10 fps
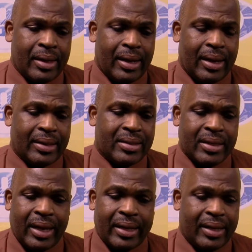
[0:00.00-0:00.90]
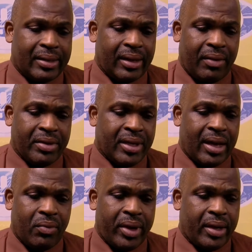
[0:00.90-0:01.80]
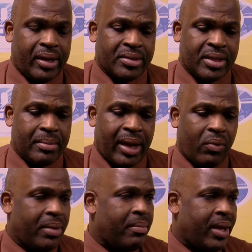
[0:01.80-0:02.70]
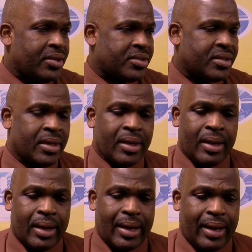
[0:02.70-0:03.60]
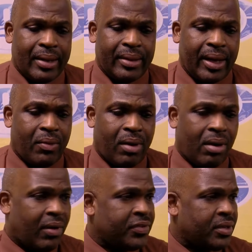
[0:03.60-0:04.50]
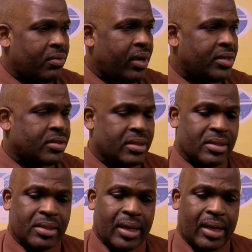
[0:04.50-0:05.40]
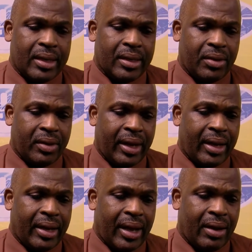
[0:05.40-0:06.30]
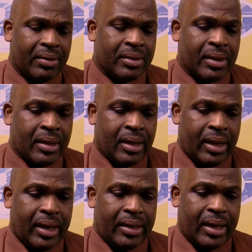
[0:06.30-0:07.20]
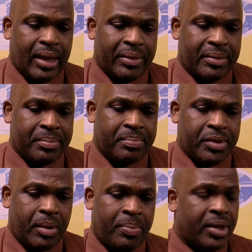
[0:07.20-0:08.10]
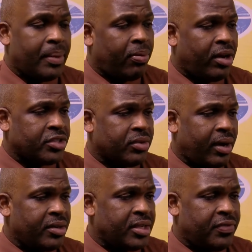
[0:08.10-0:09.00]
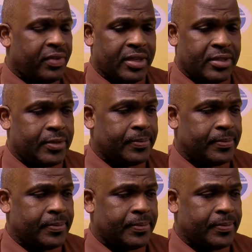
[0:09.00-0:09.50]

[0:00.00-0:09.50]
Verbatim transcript: uh, tonight, and every time we it seemed like we missed uh, they were off to the races, uh, you know, getting out and, uh, you know, putting the pressure on our defense.